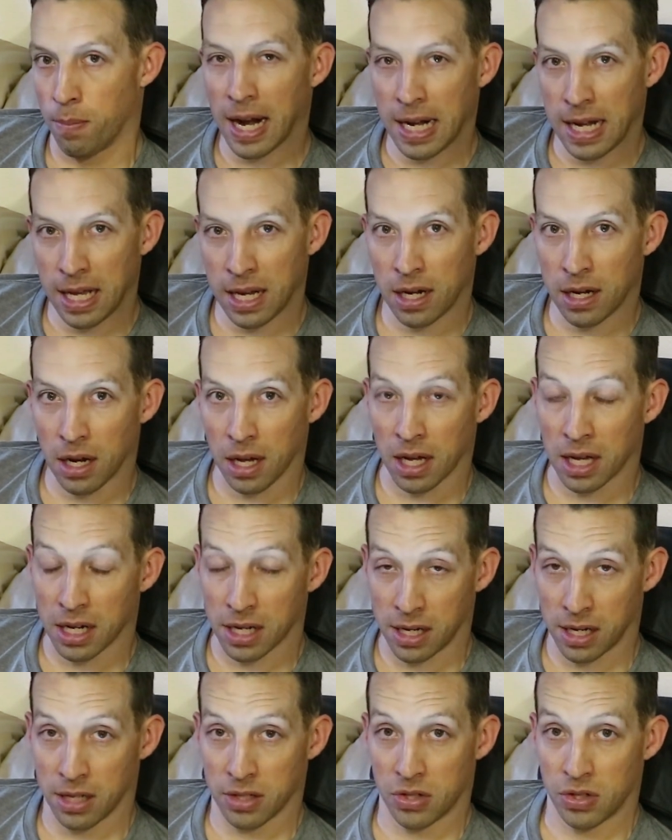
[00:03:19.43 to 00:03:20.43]
I needed a
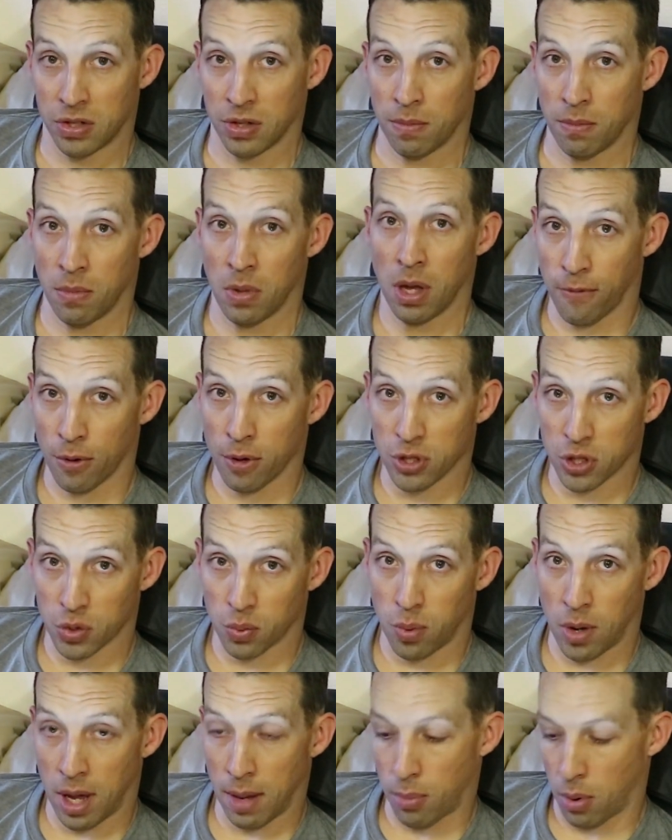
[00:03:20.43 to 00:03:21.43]
custom front
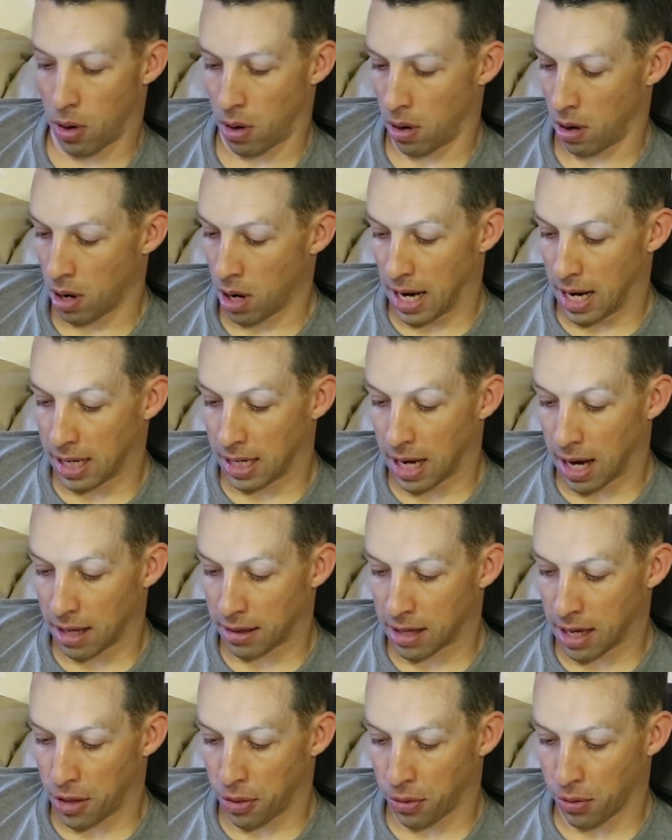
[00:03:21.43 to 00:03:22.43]
sway bar, and I
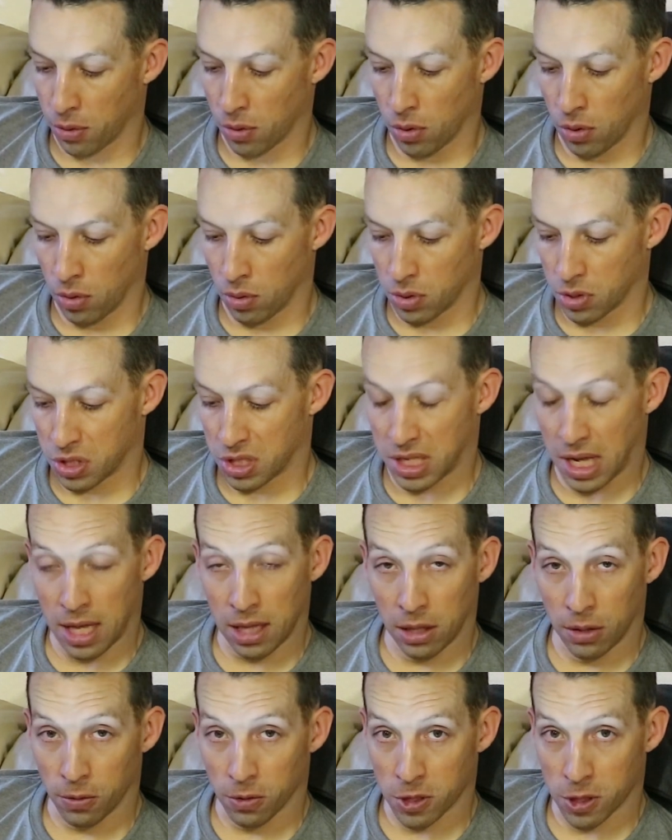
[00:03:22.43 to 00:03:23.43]
got that through
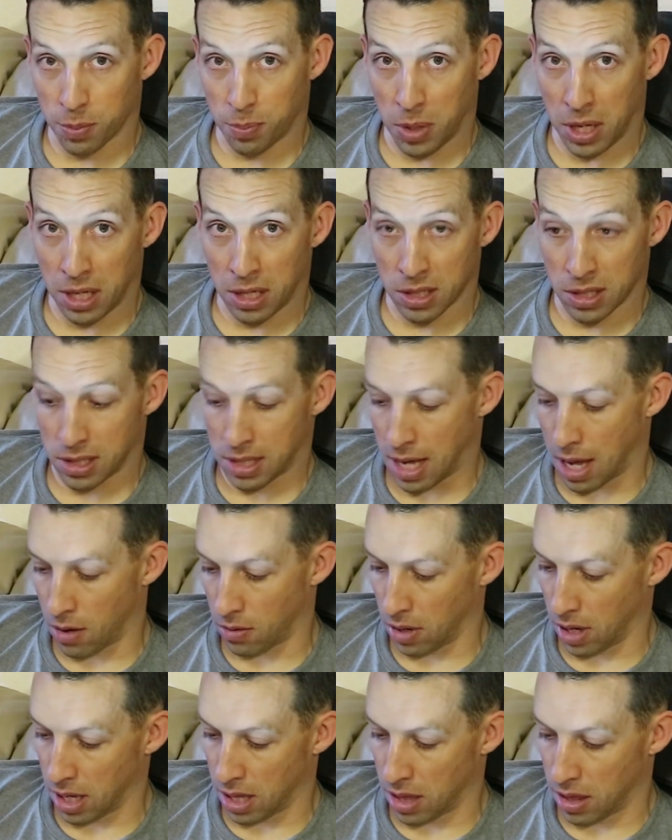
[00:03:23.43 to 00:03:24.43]
St. Louis Speed and
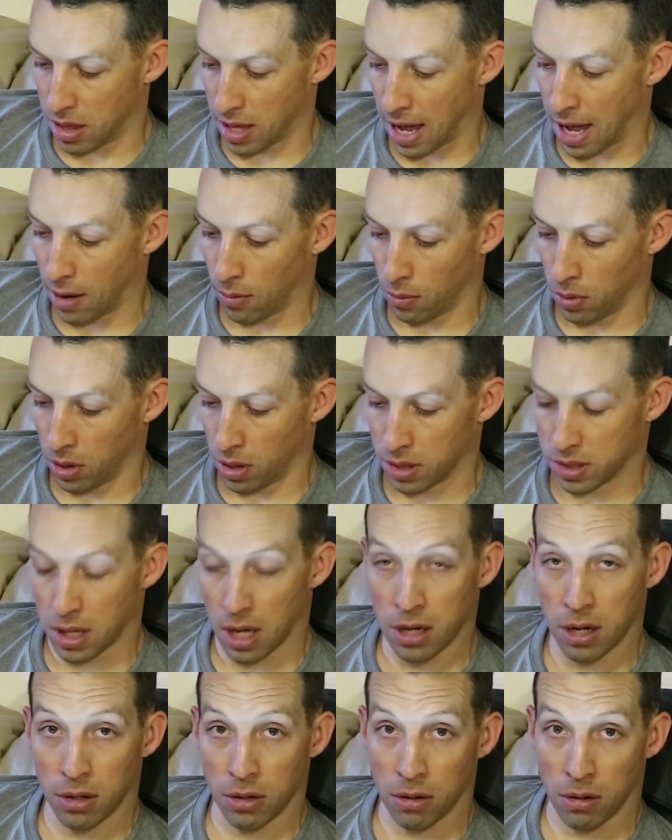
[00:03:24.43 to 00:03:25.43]
Sound, and that was
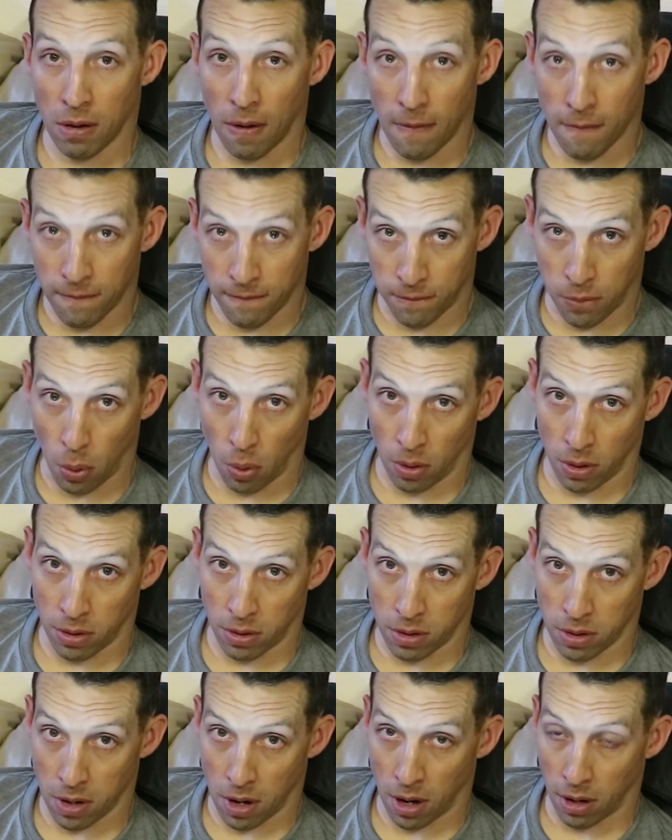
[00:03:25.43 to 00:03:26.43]
another
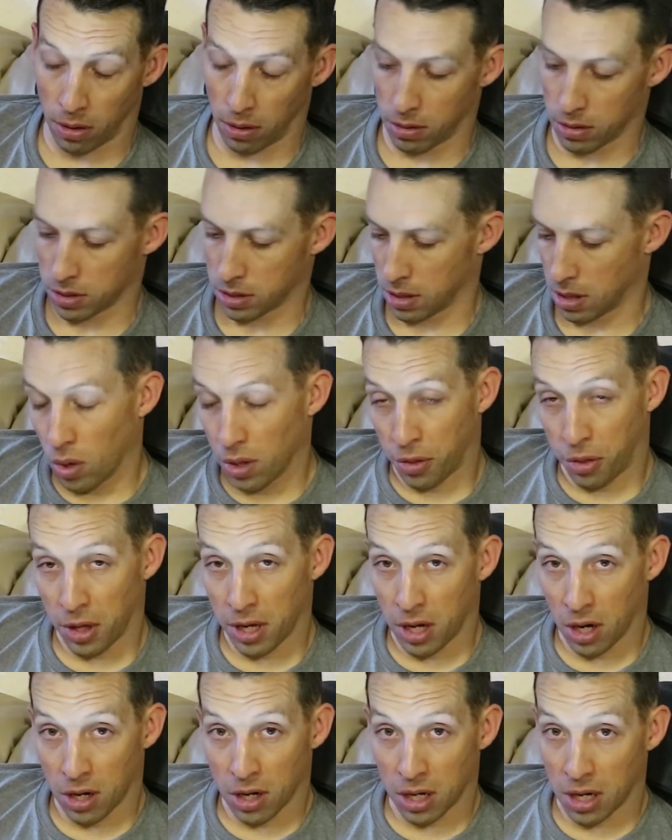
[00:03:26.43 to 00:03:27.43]
$400. One
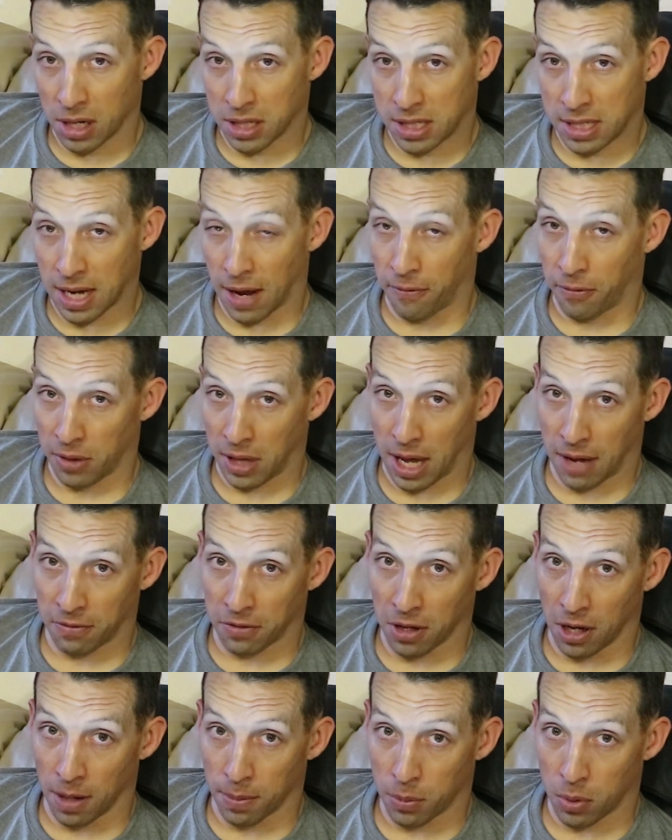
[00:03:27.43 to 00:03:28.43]
thing you're gonna definitely have
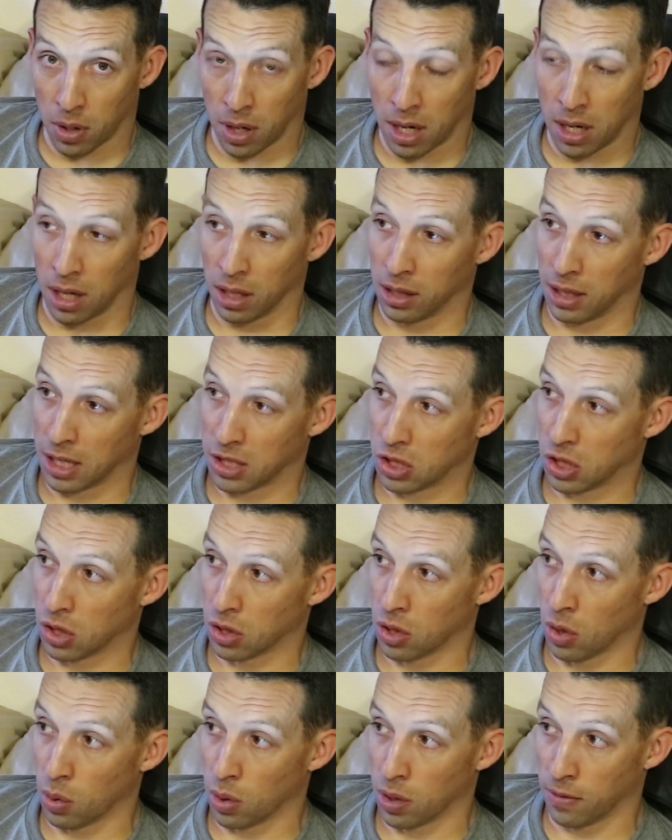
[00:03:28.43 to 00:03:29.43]
to upgrade, unless you're
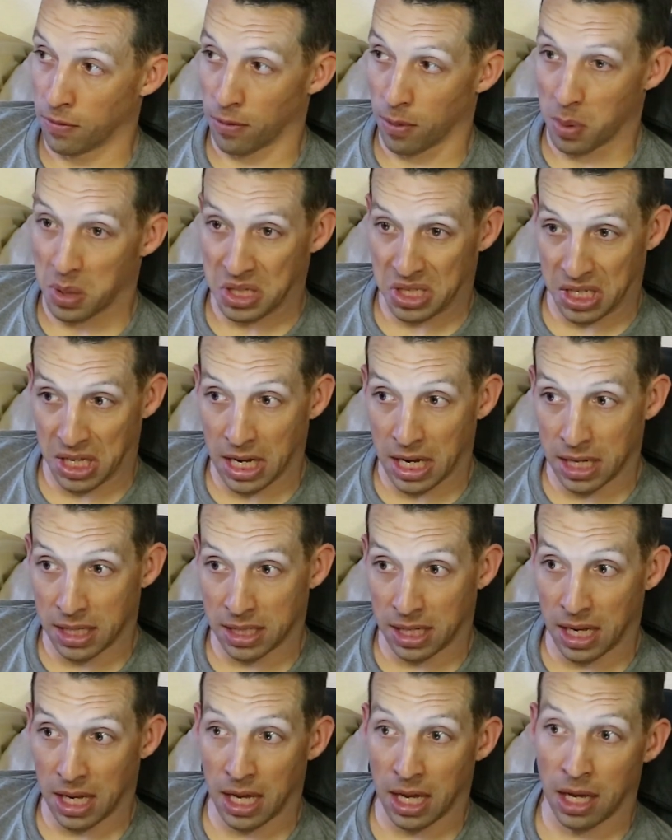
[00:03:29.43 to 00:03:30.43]
going from a
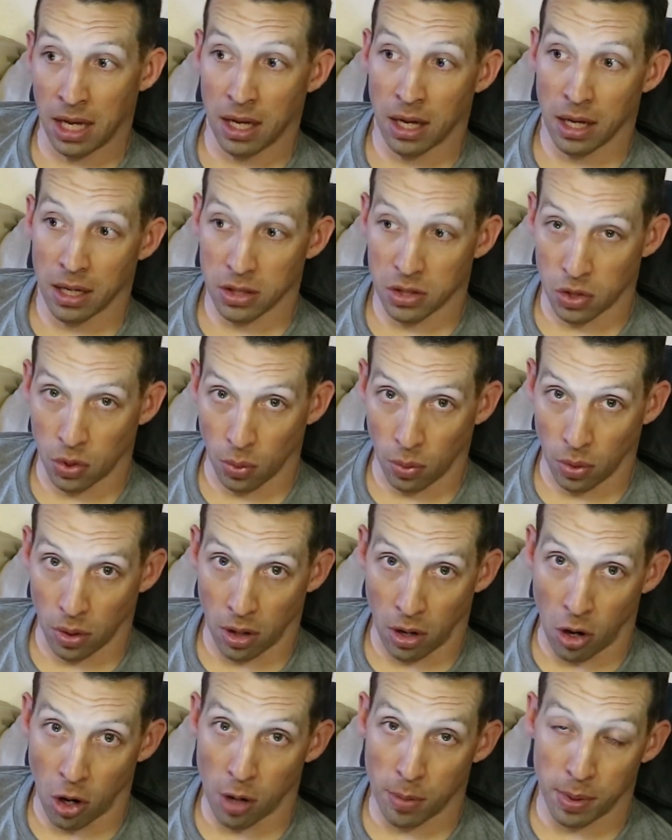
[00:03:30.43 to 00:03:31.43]
TT to a
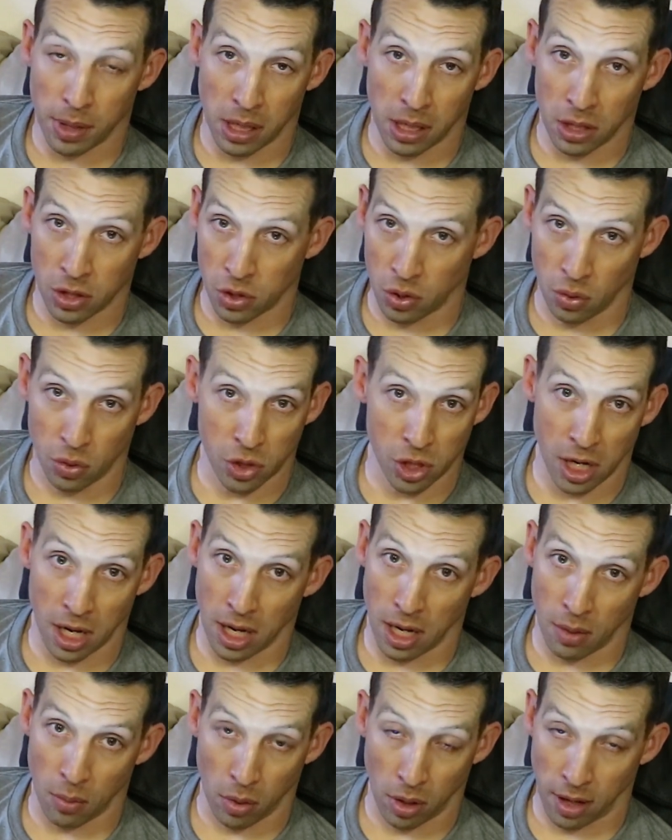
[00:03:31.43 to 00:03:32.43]
RB,
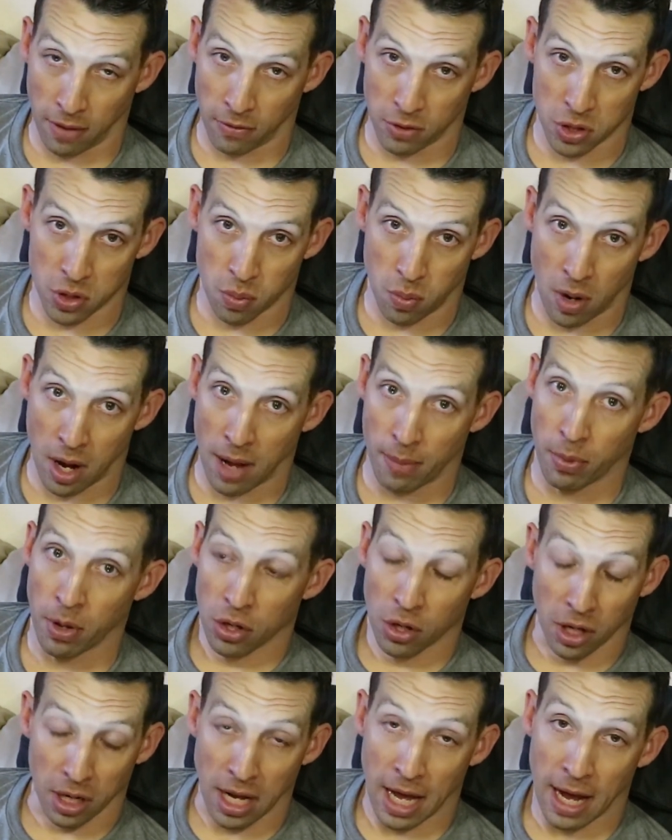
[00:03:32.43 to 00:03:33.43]
2J, whatever swap,
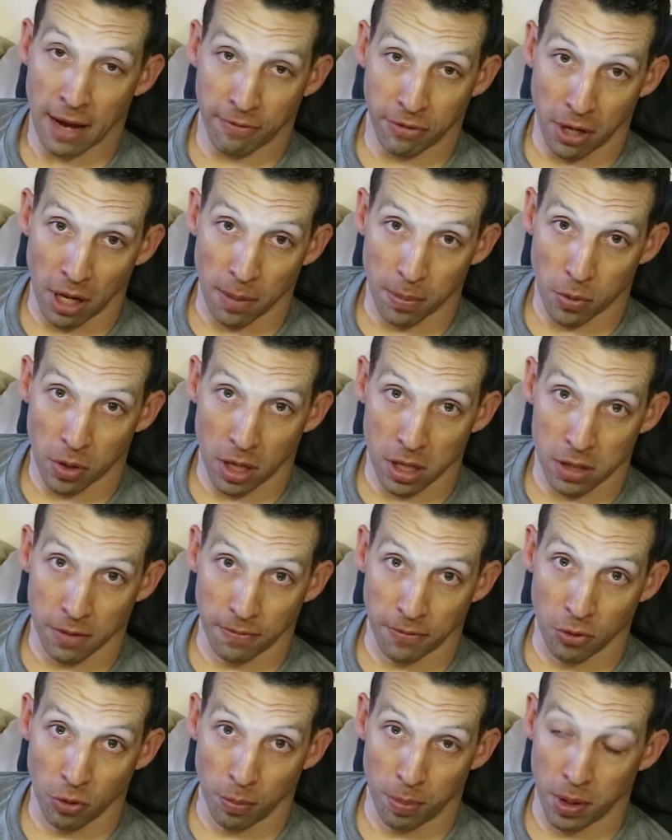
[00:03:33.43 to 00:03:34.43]
you're going to have to upgrade your
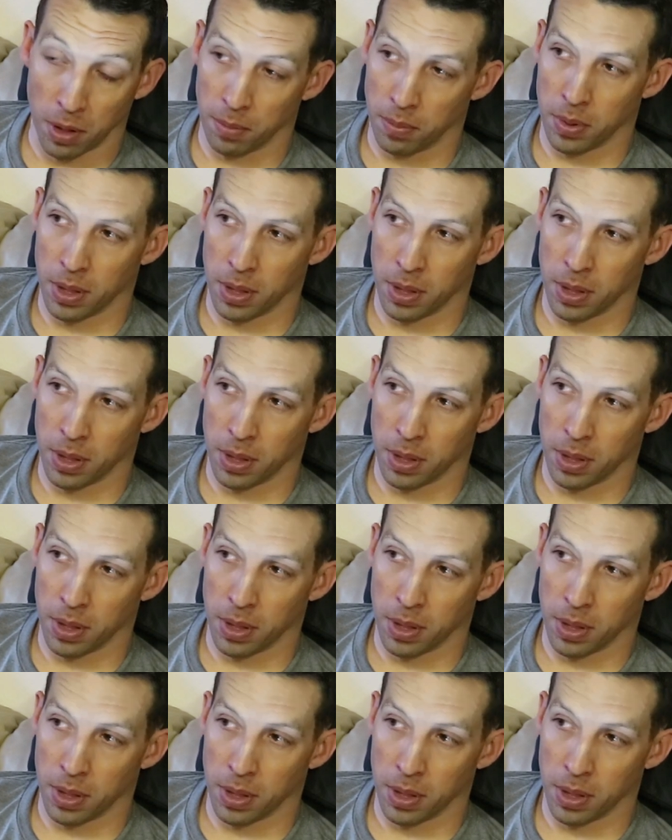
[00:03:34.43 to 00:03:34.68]
fuel pump.